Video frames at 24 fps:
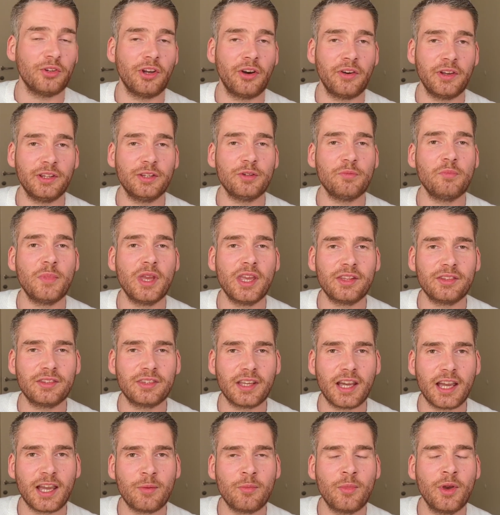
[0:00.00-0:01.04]
Now, in the
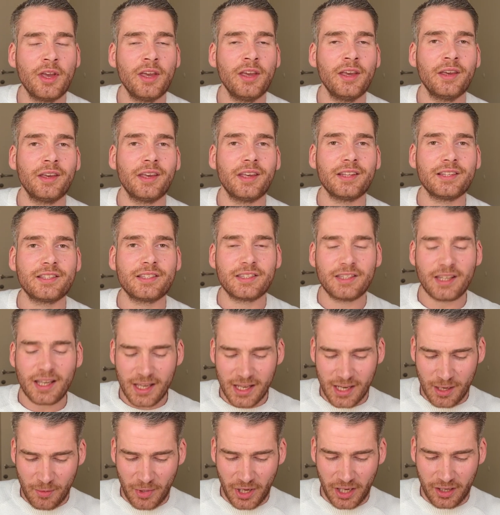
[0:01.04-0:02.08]
meantime, it
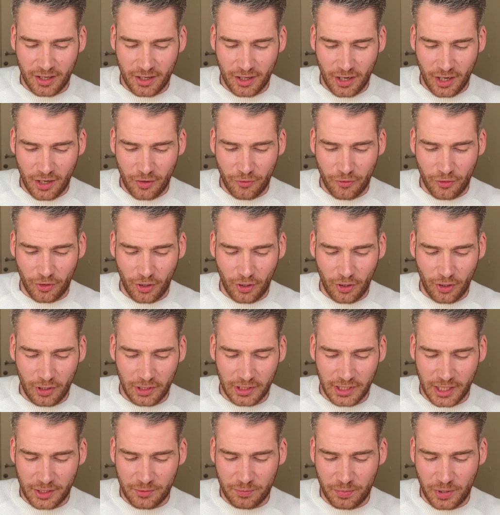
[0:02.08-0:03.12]
stayed in my car for
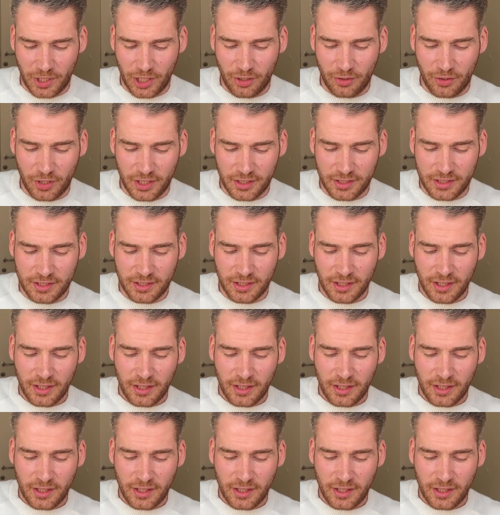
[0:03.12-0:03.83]
all that period.